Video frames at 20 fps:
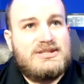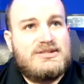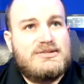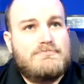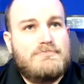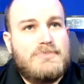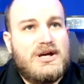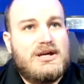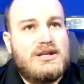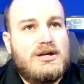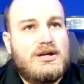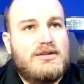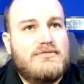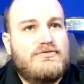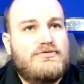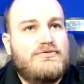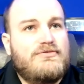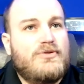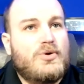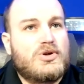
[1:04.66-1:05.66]
but
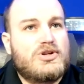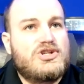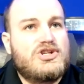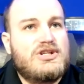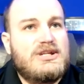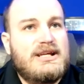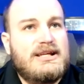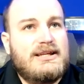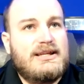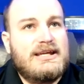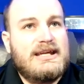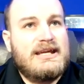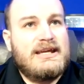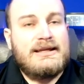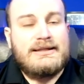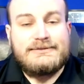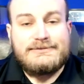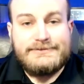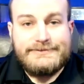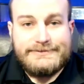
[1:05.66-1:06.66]

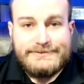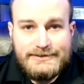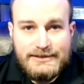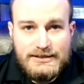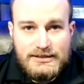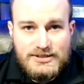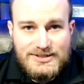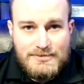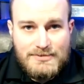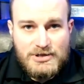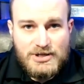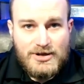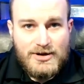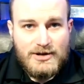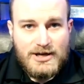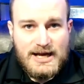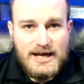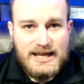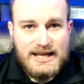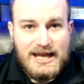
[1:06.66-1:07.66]
unfortunately, some of y'all
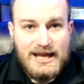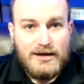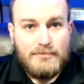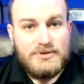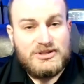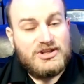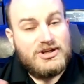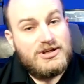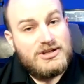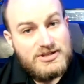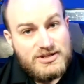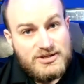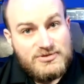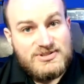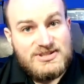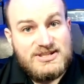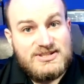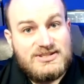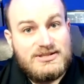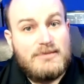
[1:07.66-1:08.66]
got hail, but the good
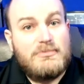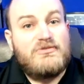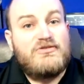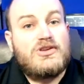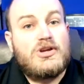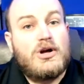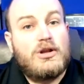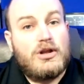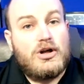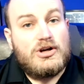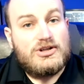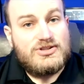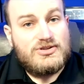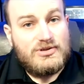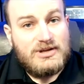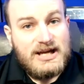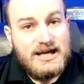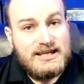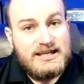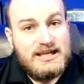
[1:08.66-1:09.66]
news is some of y'all
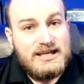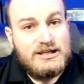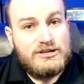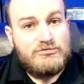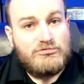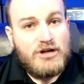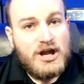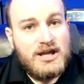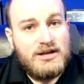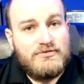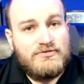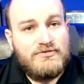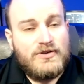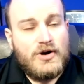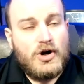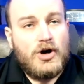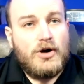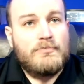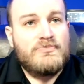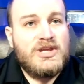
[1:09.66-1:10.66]
also got needed
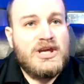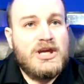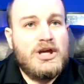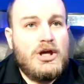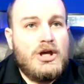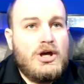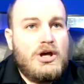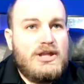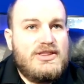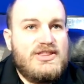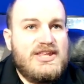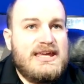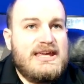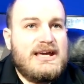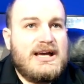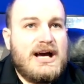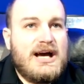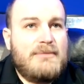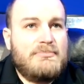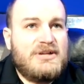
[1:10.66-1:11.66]
rainfall. The
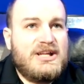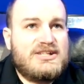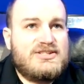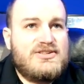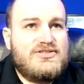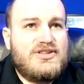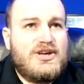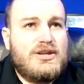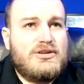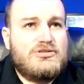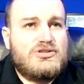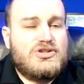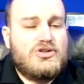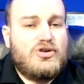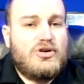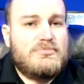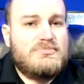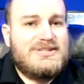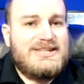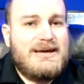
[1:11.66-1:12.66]
complex of
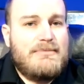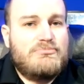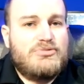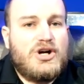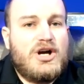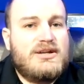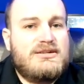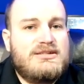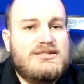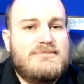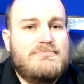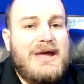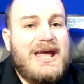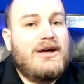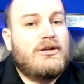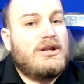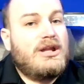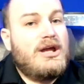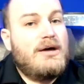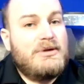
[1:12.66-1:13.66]
thunderstorms that brought some
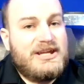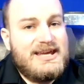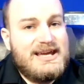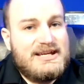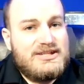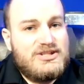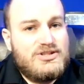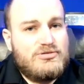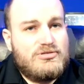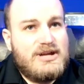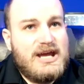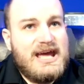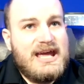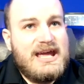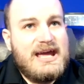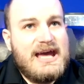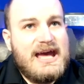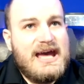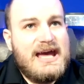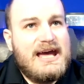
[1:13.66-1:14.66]
hail to Lubbock
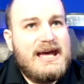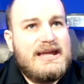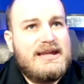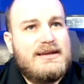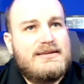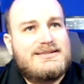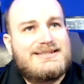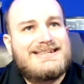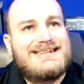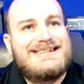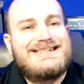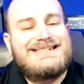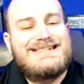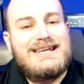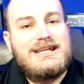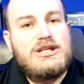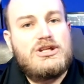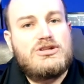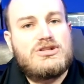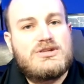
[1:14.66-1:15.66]
yesterday has
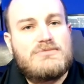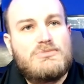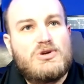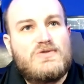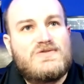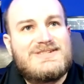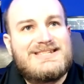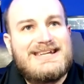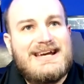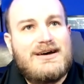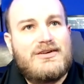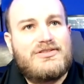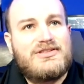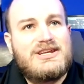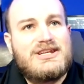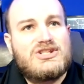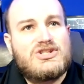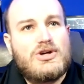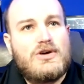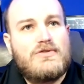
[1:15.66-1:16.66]
continued to move
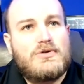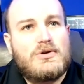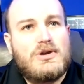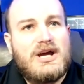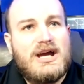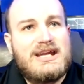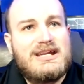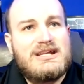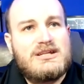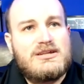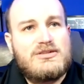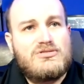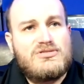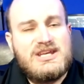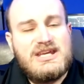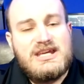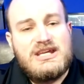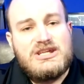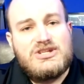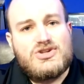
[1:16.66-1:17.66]
southeast overnight into
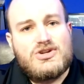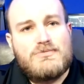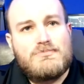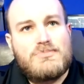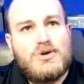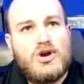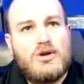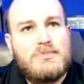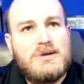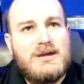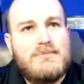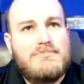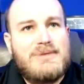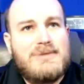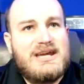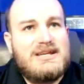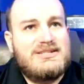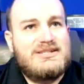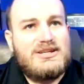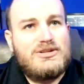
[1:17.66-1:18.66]
the eastern Permian
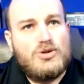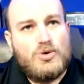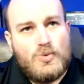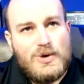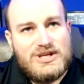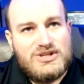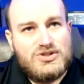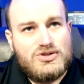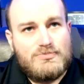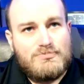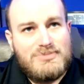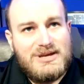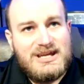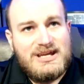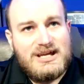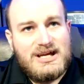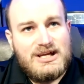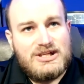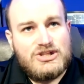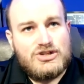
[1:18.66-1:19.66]
Basin. The western Big
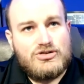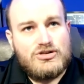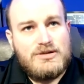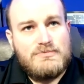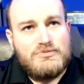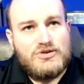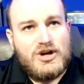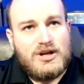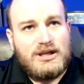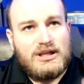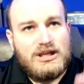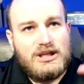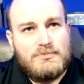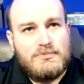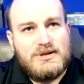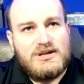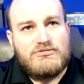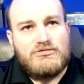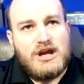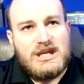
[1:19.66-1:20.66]
Country brought a little
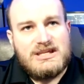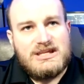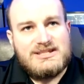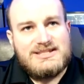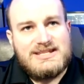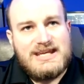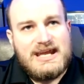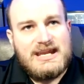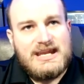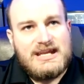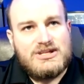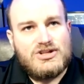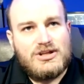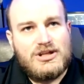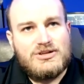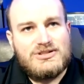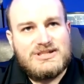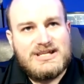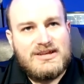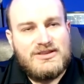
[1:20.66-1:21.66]
bit of rain to San
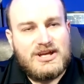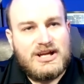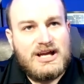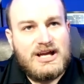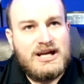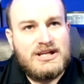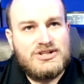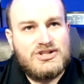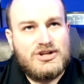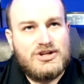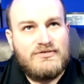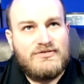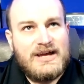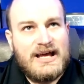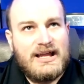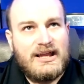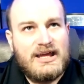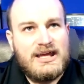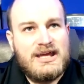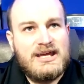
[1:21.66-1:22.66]
Angelo down the Concho
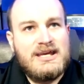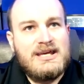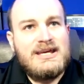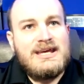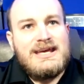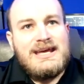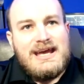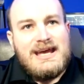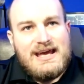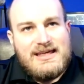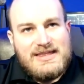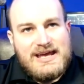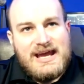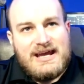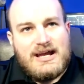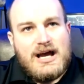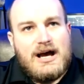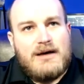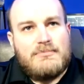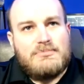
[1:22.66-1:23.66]
Valley, and that
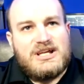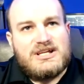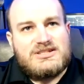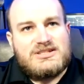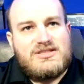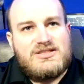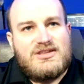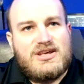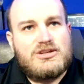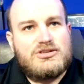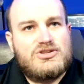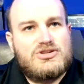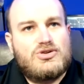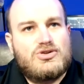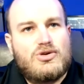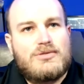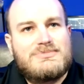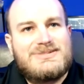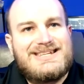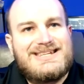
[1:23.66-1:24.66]
complex of
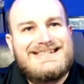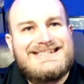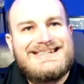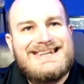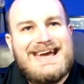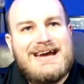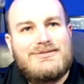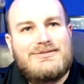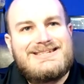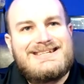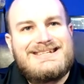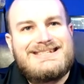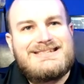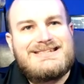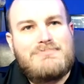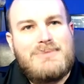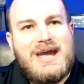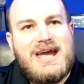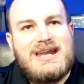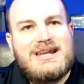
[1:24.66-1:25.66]
thunderstorms is now
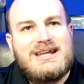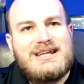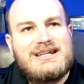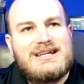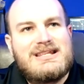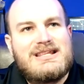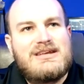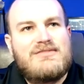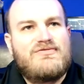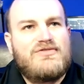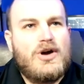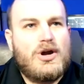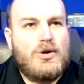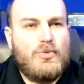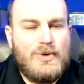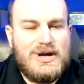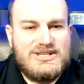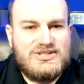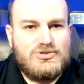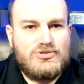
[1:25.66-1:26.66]
dissipating in the far
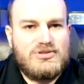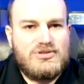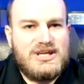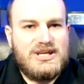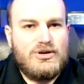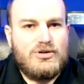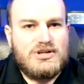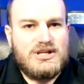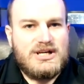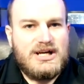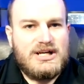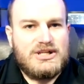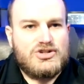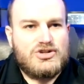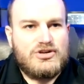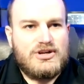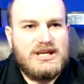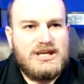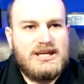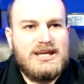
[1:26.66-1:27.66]
western Hill
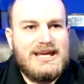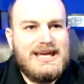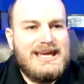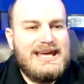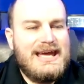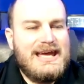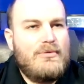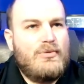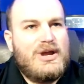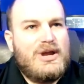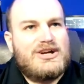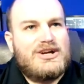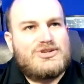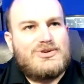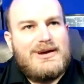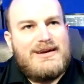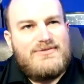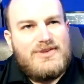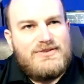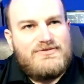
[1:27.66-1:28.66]
Country, and we
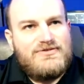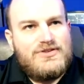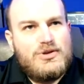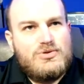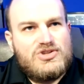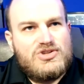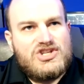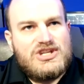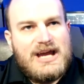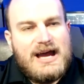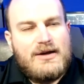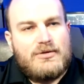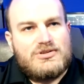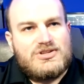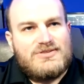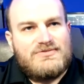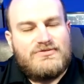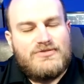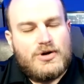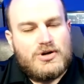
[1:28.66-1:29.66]
also have a few
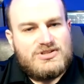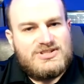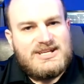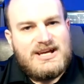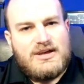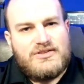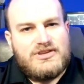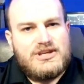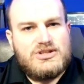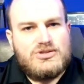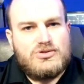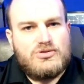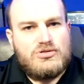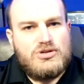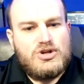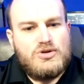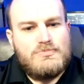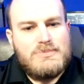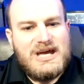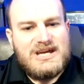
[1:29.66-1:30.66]
showers in far southeastern
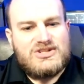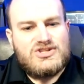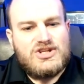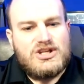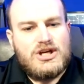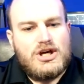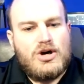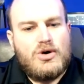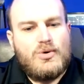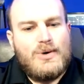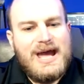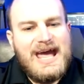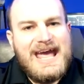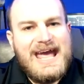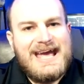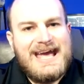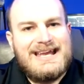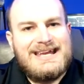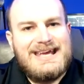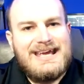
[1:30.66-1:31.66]
New Mexico
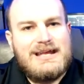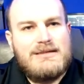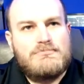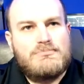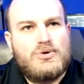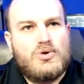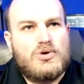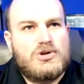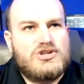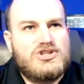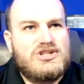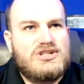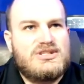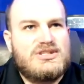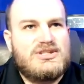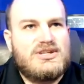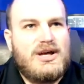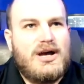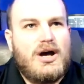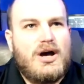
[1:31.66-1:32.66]
and in
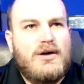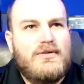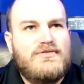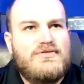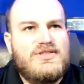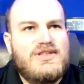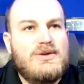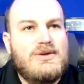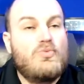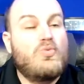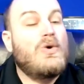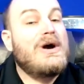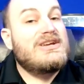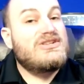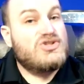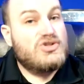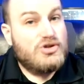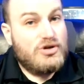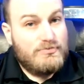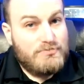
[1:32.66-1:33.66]
portions of the
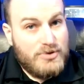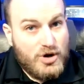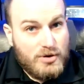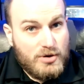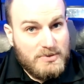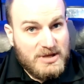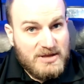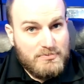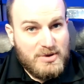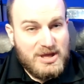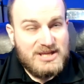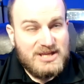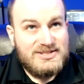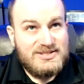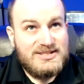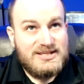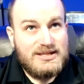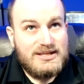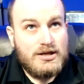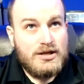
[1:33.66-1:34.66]
western Permian
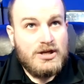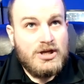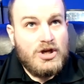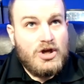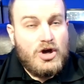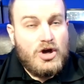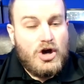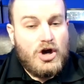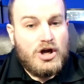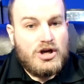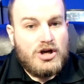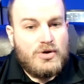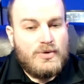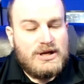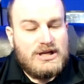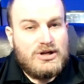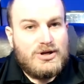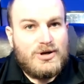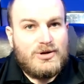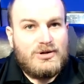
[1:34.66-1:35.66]
Basin
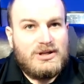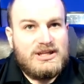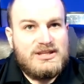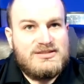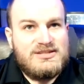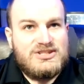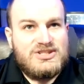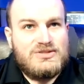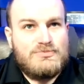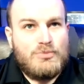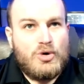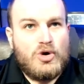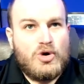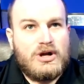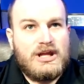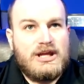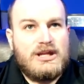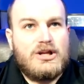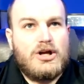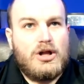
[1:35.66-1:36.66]
ongoing early this
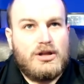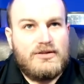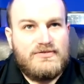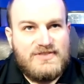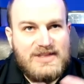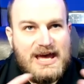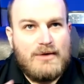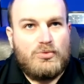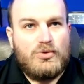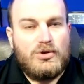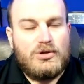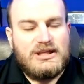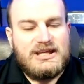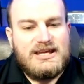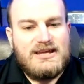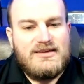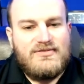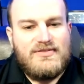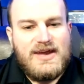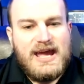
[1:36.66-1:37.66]
morning. All of that will
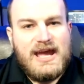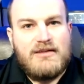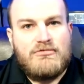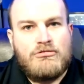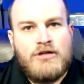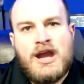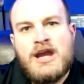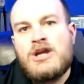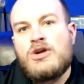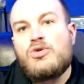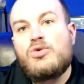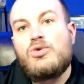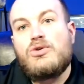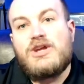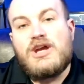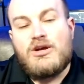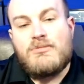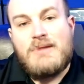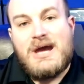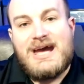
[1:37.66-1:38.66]
leave a rain-cooled
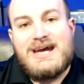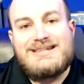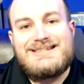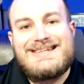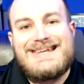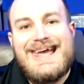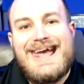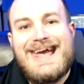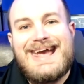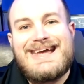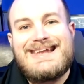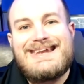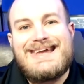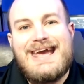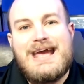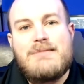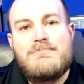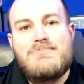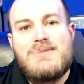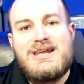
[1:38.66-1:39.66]
air mass and
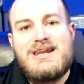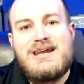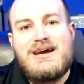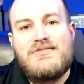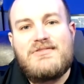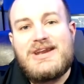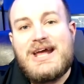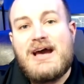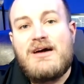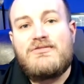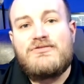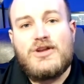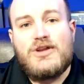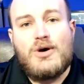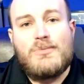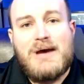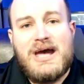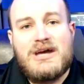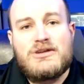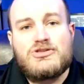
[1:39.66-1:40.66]
a bit of an
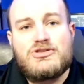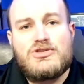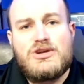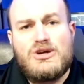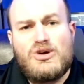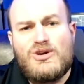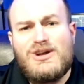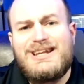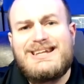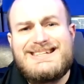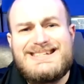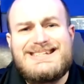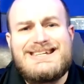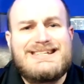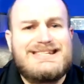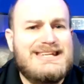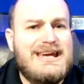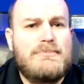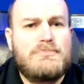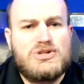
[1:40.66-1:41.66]
outflow boundary, or at least a
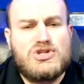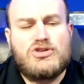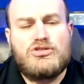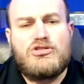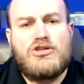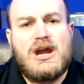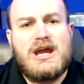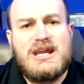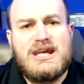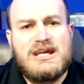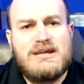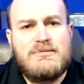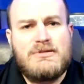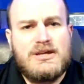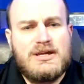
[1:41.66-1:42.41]
temperature gradient,